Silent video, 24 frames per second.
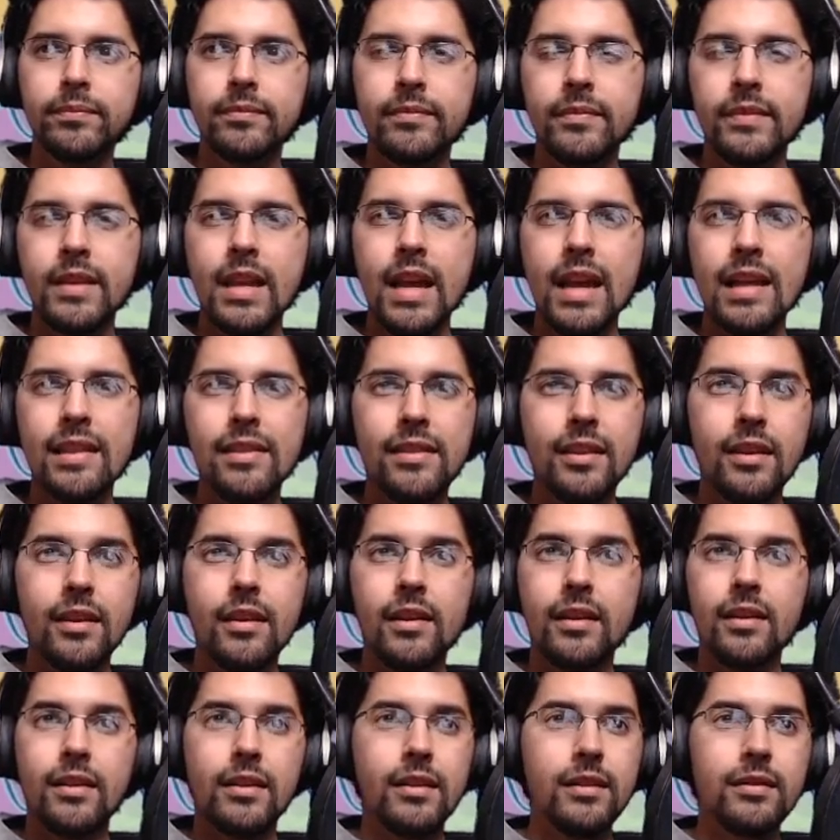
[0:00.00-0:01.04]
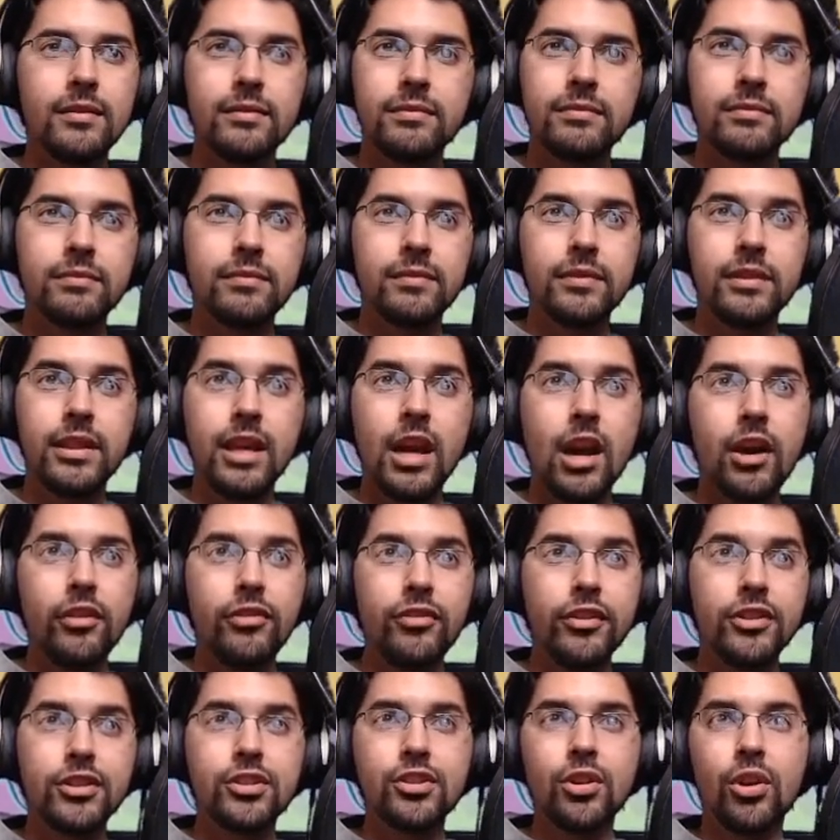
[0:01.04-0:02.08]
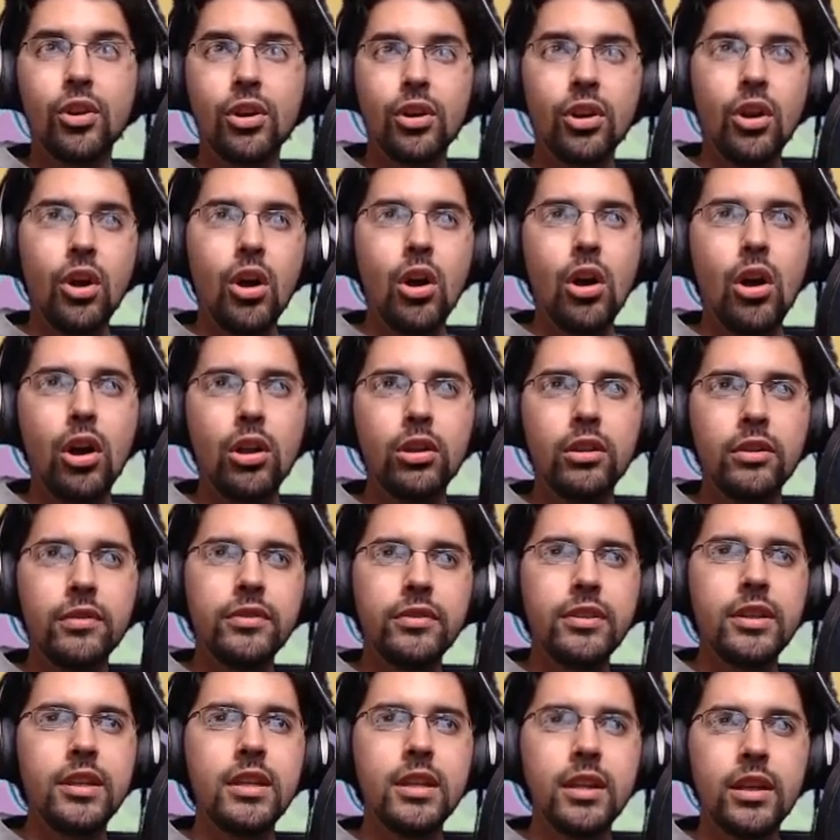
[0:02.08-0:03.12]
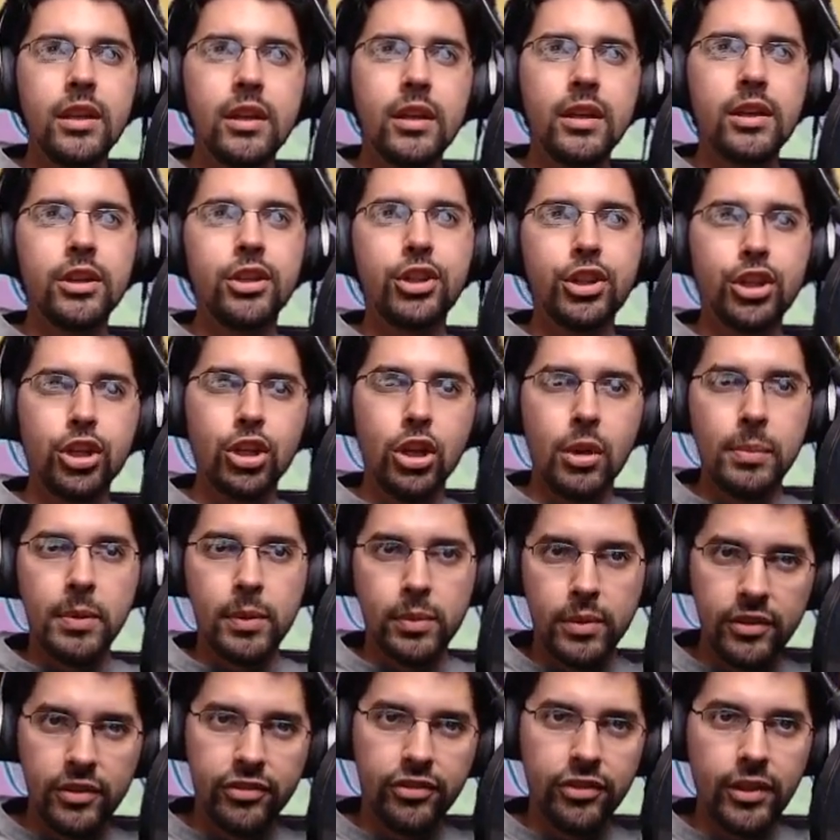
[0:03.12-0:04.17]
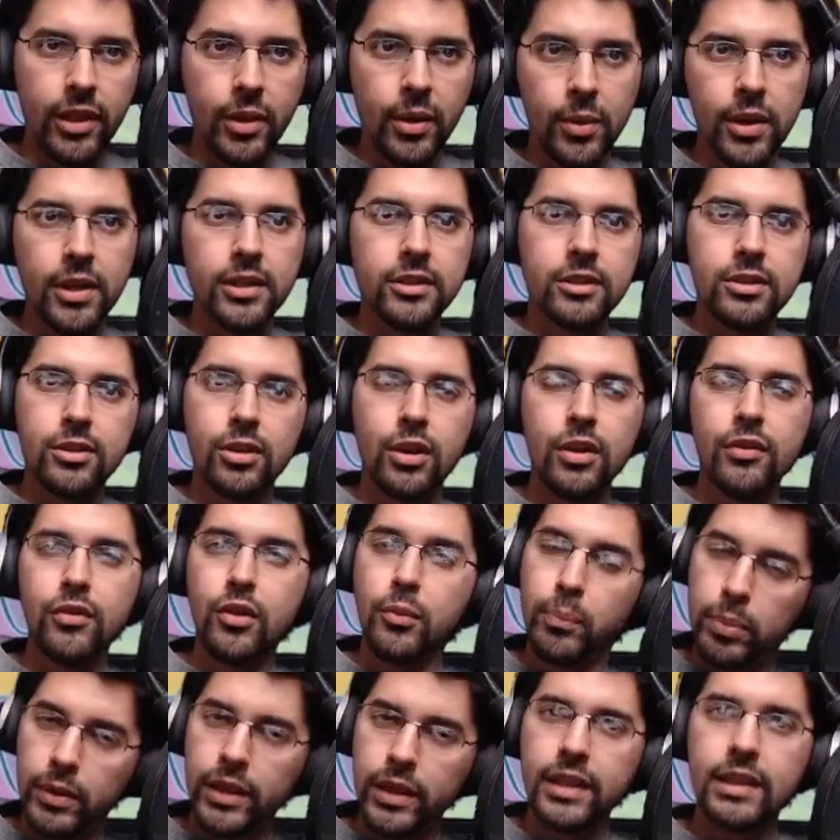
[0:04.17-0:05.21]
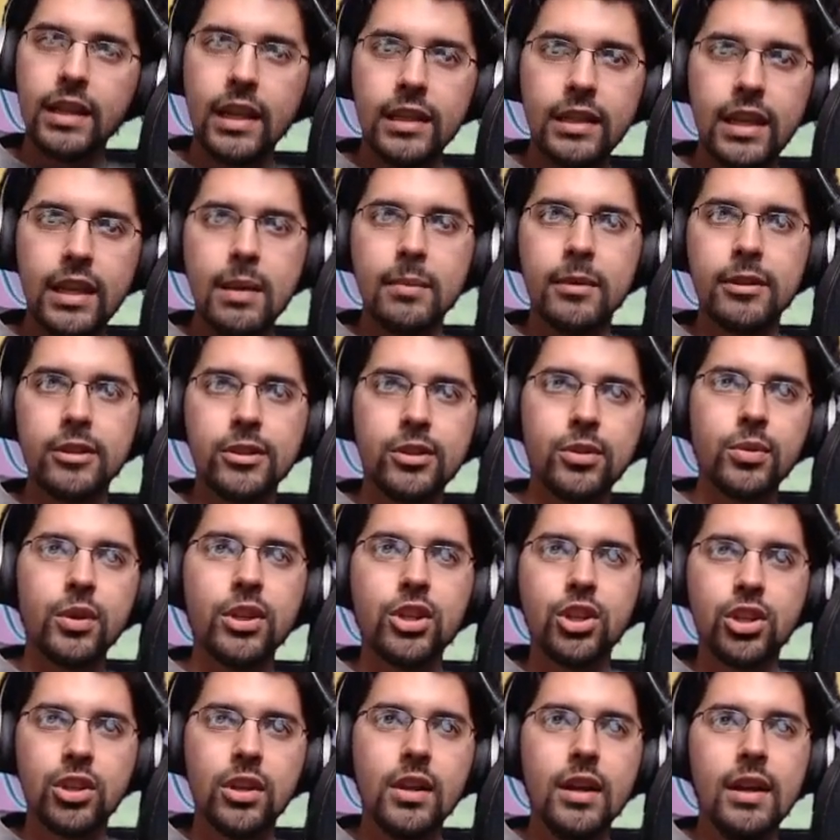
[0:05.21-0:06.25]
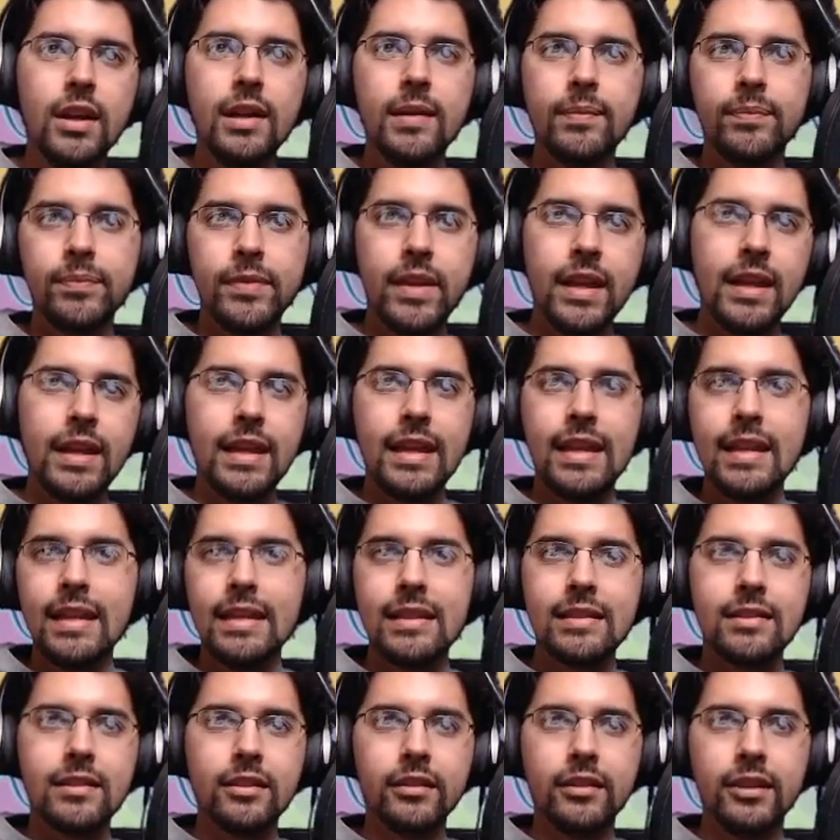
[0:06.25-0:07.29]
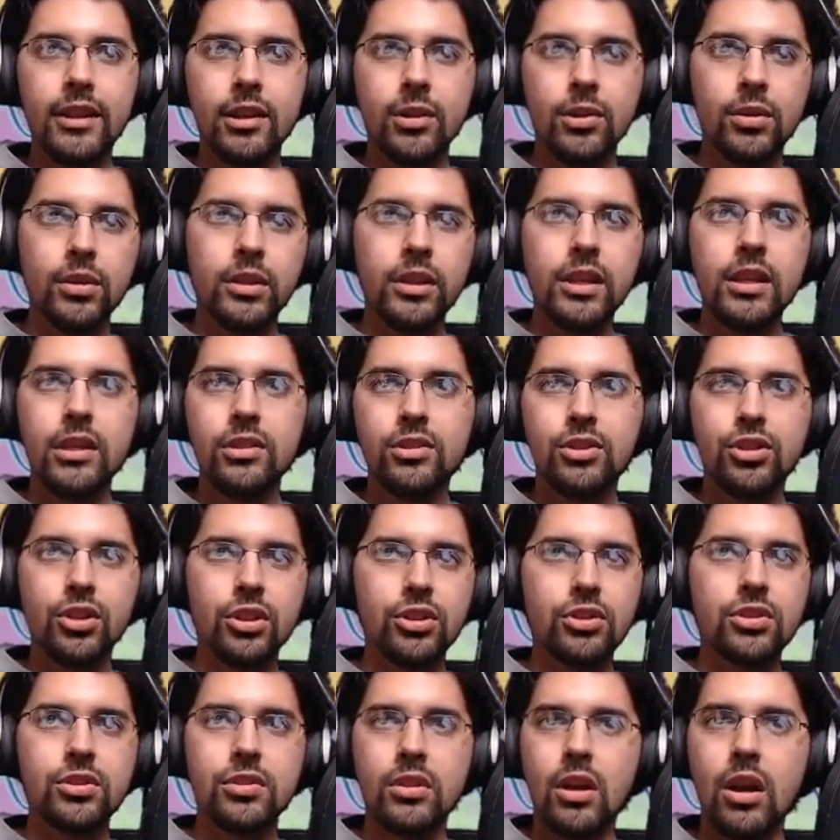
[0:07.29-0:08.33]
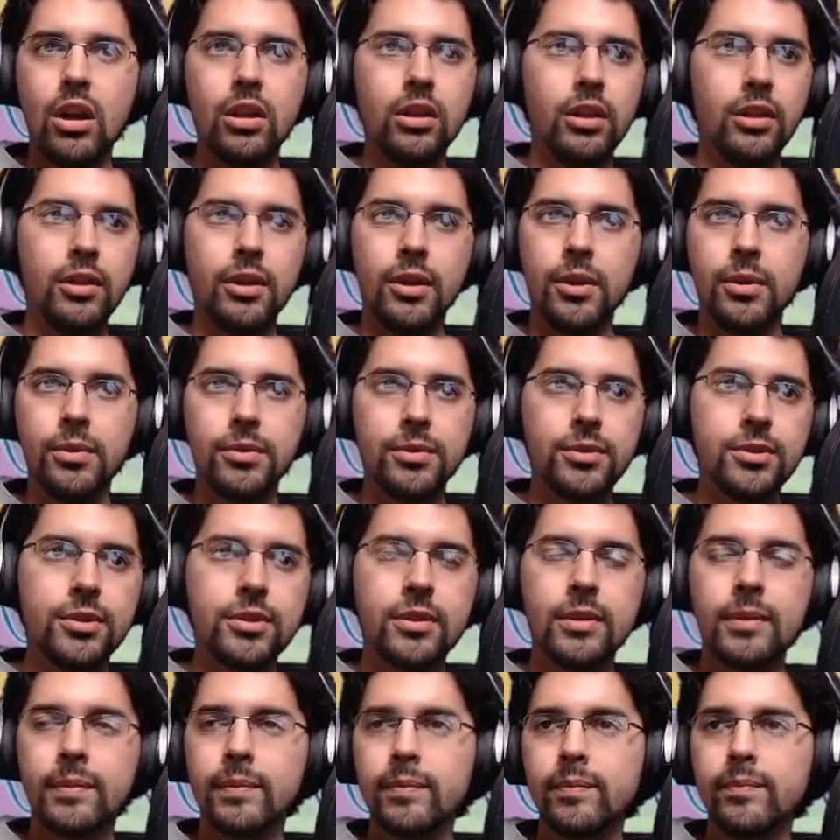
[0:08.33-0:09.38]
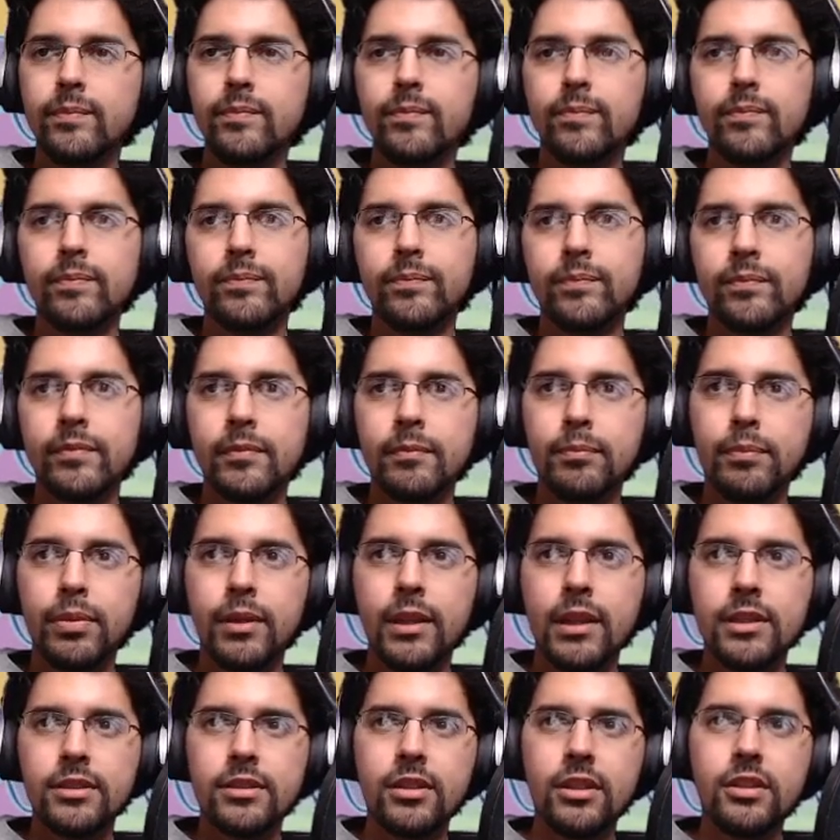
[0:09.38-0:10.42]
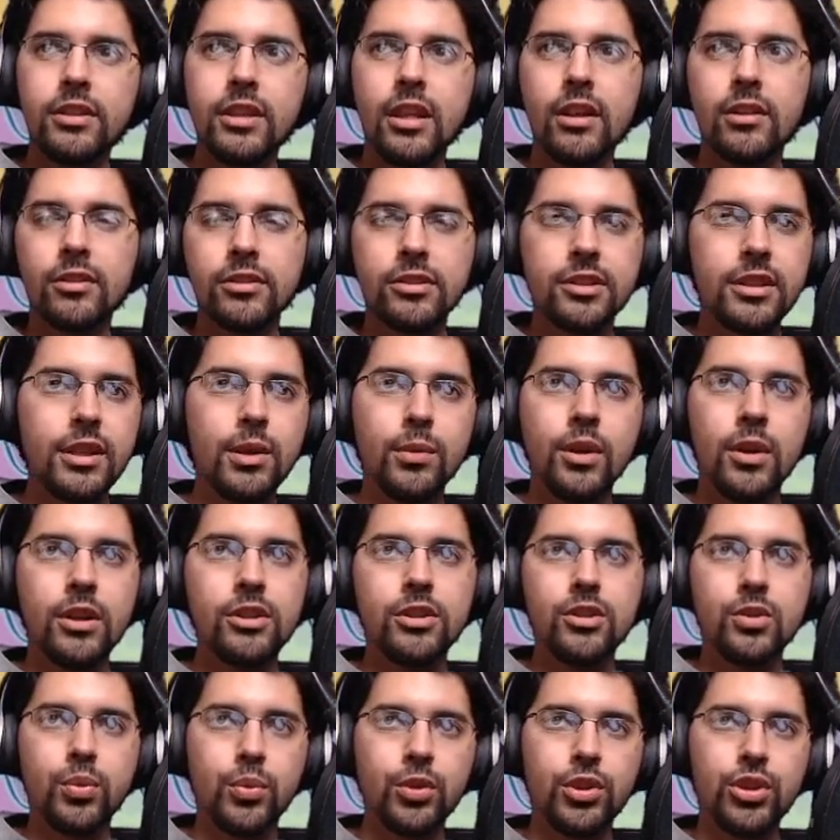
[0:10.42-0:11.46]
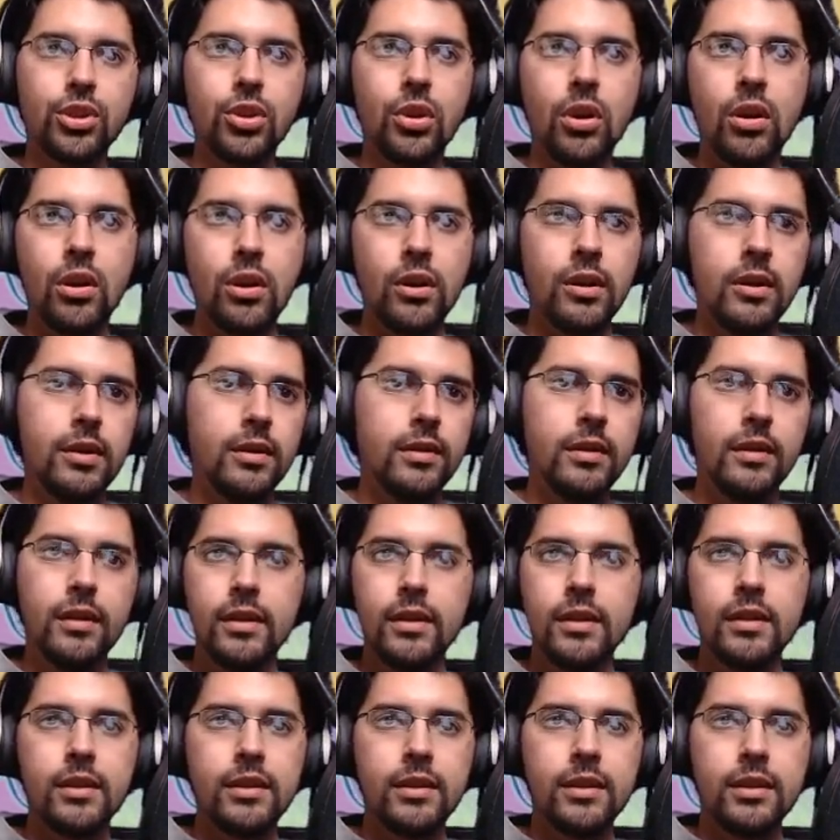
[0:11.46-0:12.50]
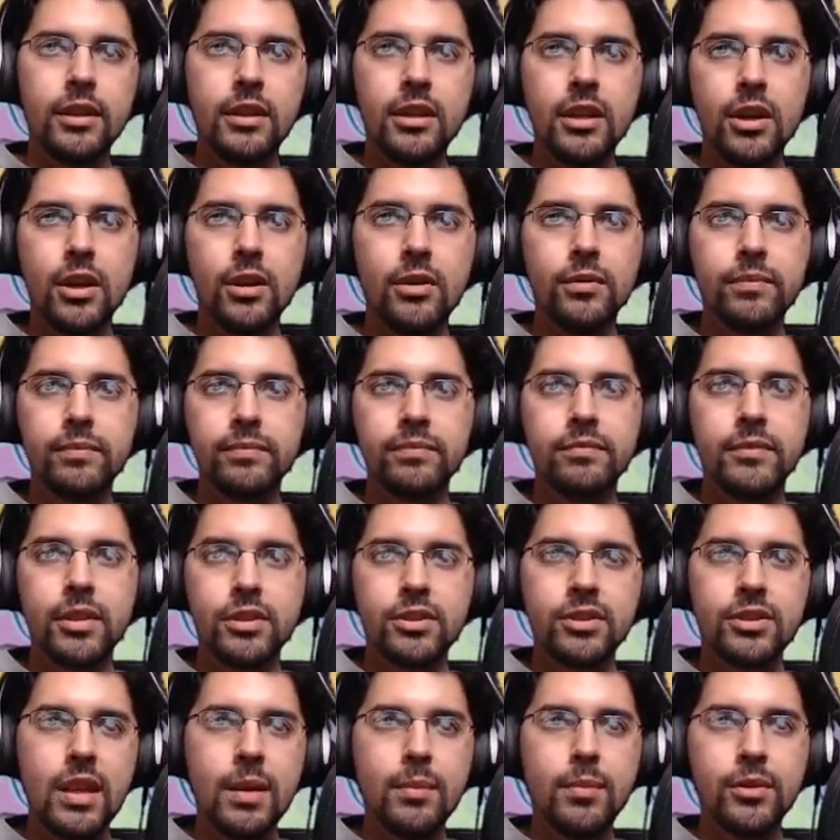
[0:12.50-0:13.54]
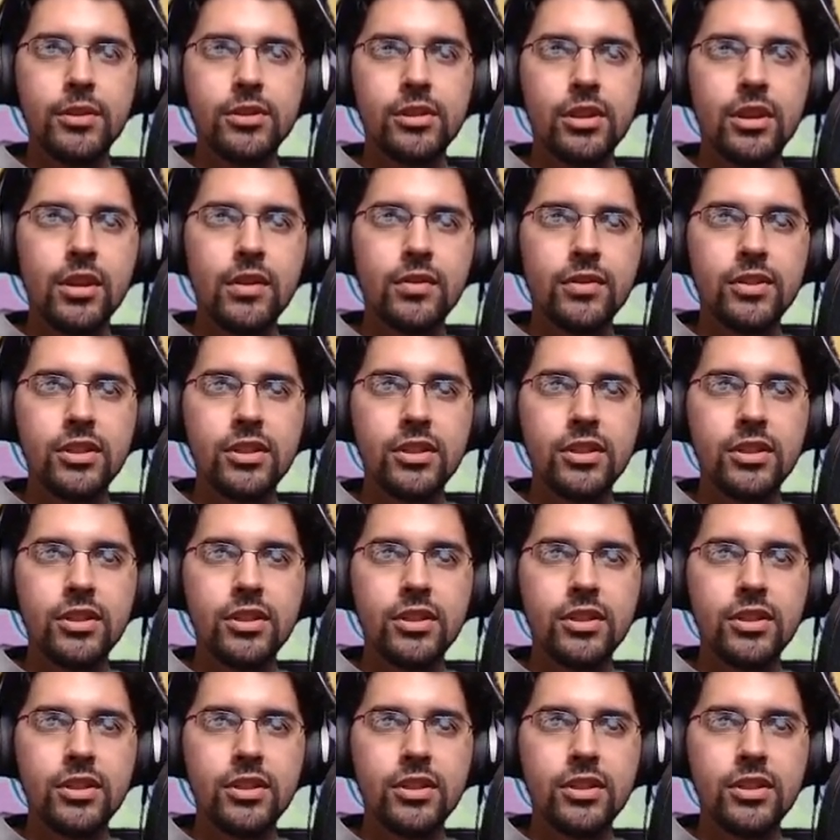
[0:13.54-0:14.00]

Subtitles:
Yeah, the outfits are all of the Shinobi Replay ones. So if you played that game on Switch, then it is literally just all of those. Plus the DLC ones, which are, you know, the same ones that you've